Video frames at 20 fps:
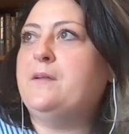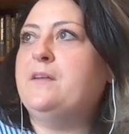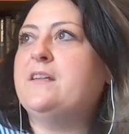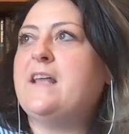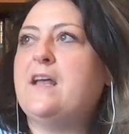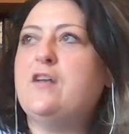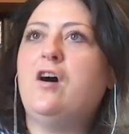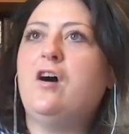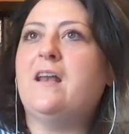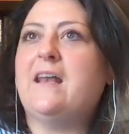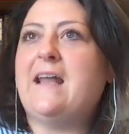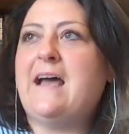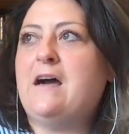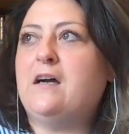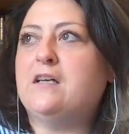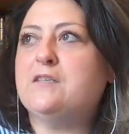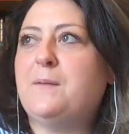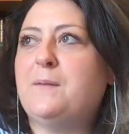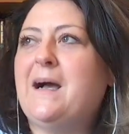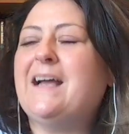they're not
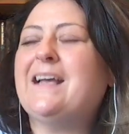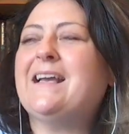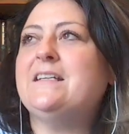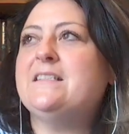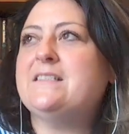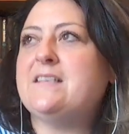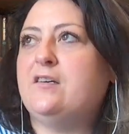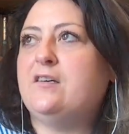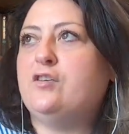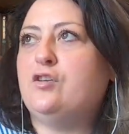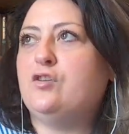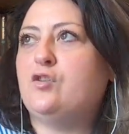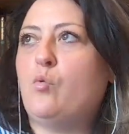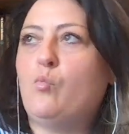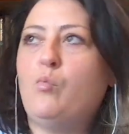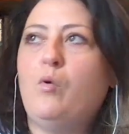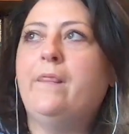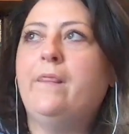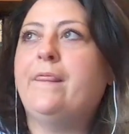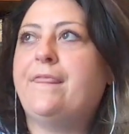allowed, but I can tell you that
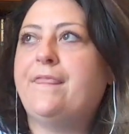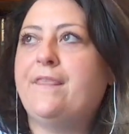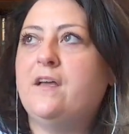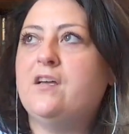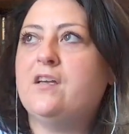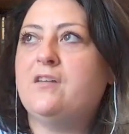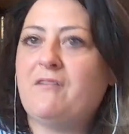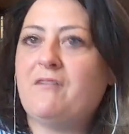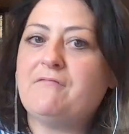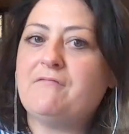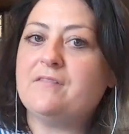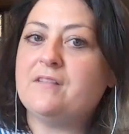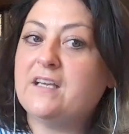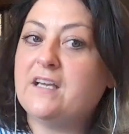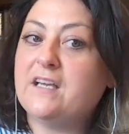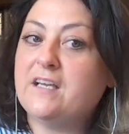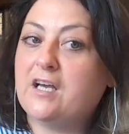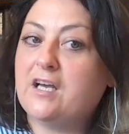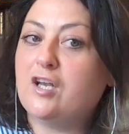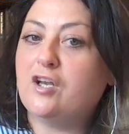1/3 of
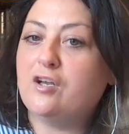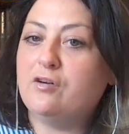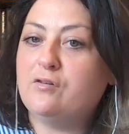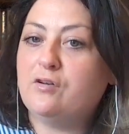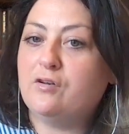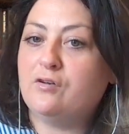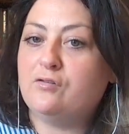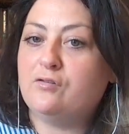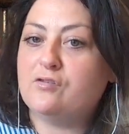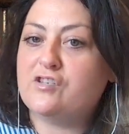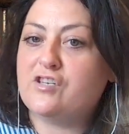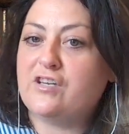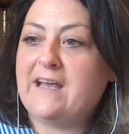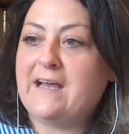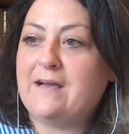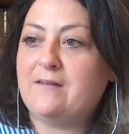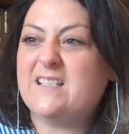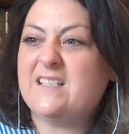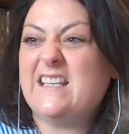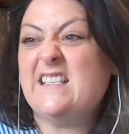everything in our local auction
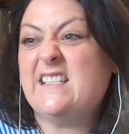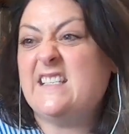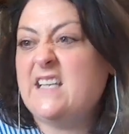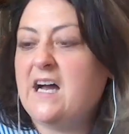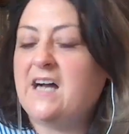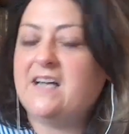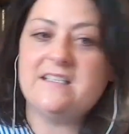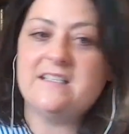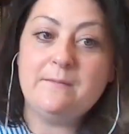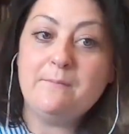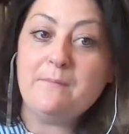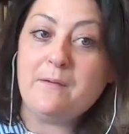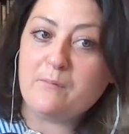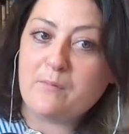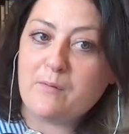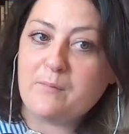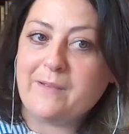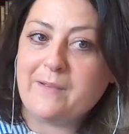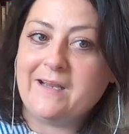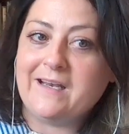house is Nazi
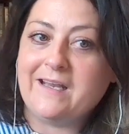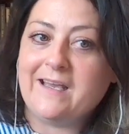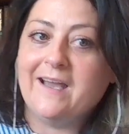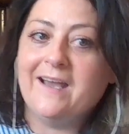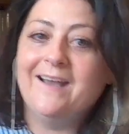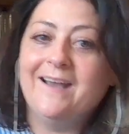memorabilia.